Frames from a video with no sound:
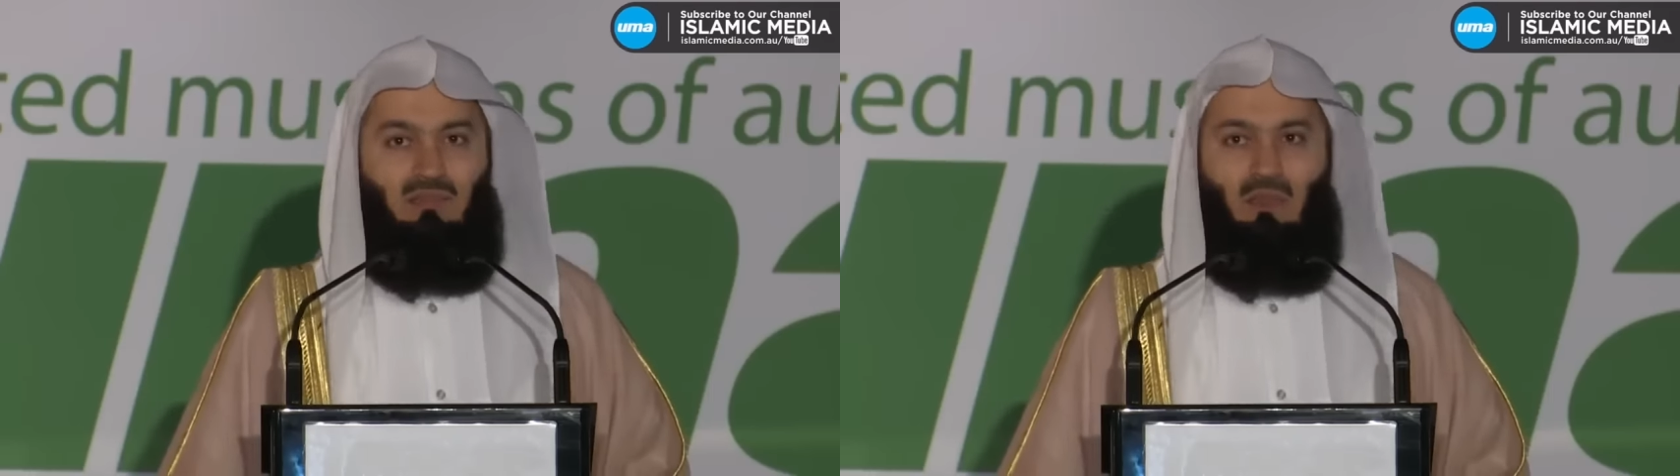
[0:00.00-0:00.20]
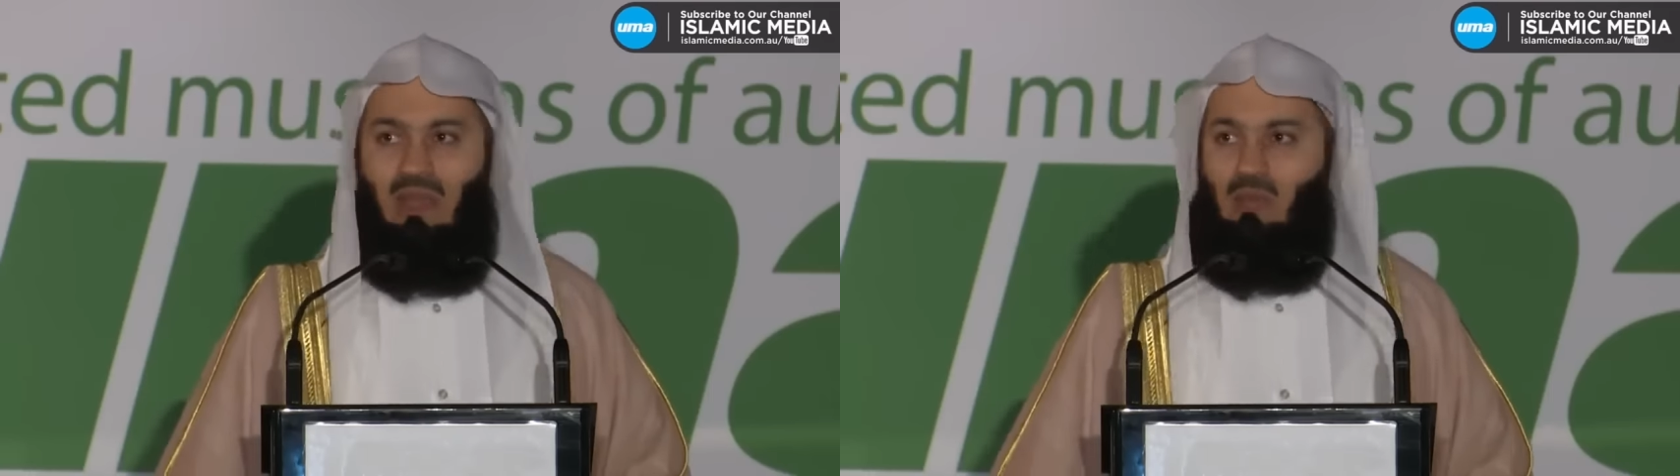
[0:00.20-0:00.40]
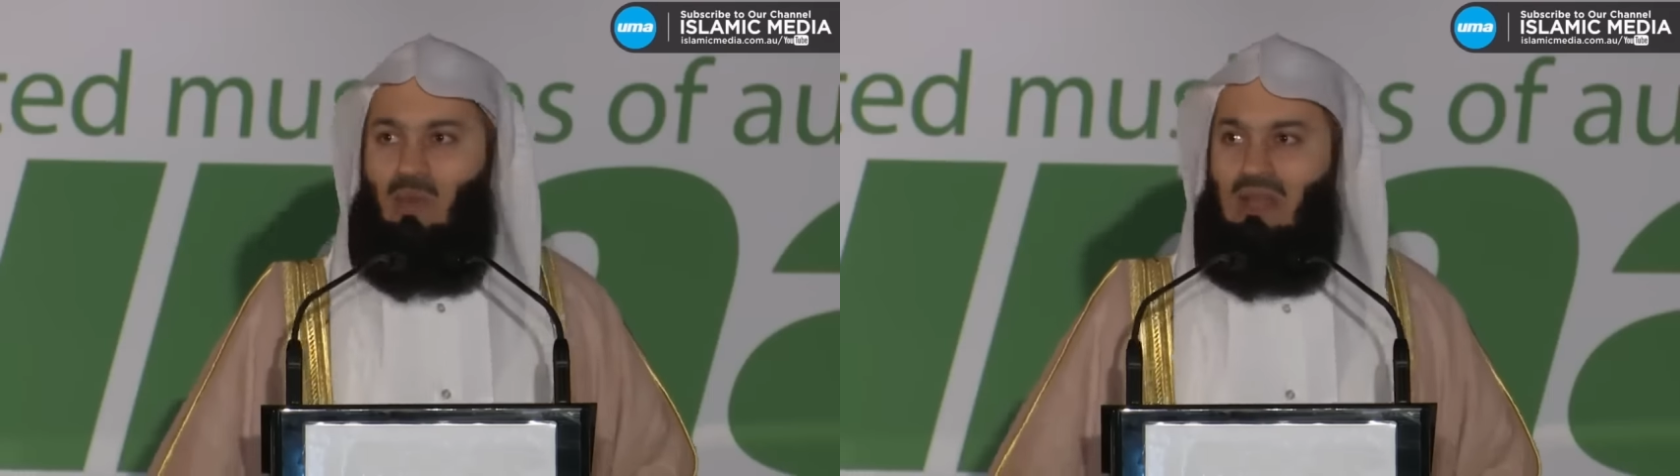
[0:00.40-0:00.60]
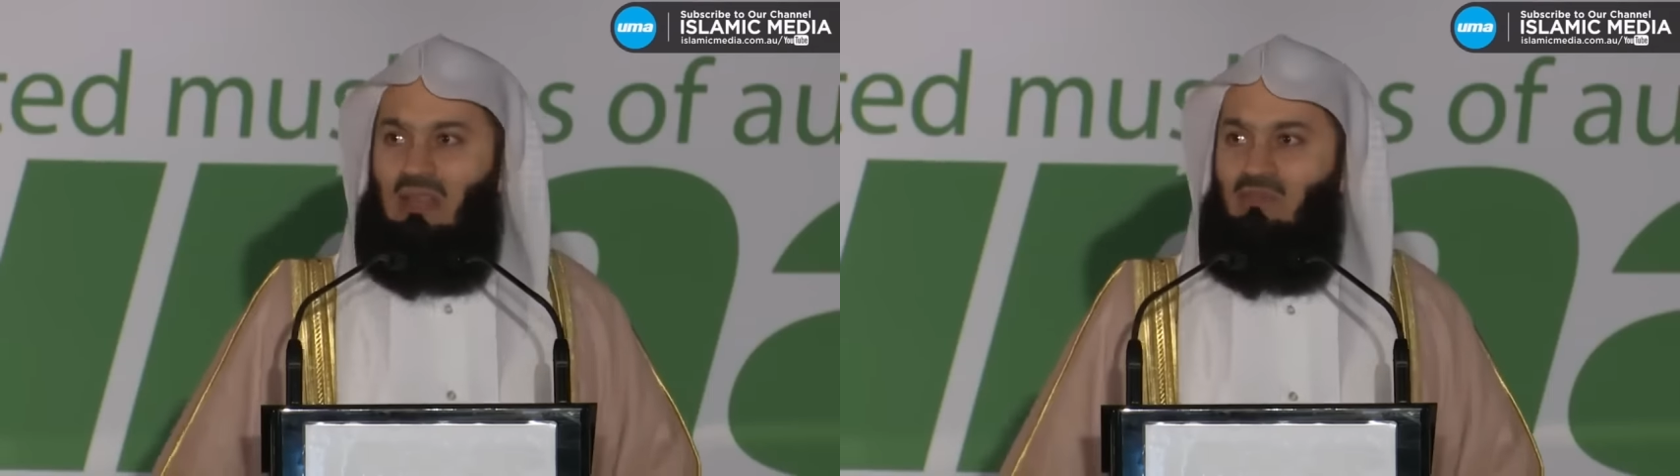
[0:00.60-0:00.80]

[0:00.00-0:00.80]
For my wealth,